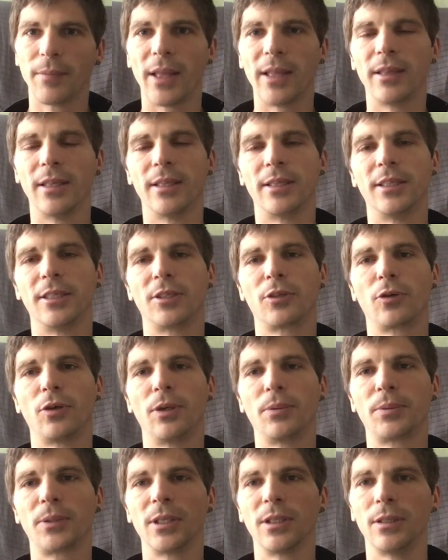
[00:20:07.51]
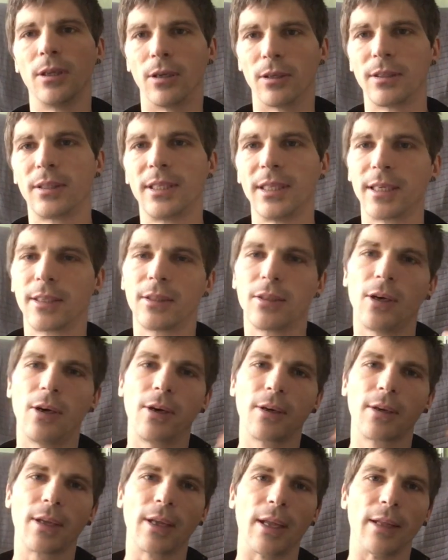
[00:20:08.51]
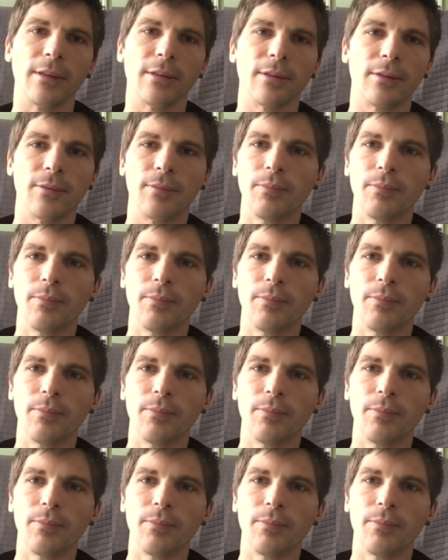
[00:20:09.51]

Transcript: in the description on TikTok and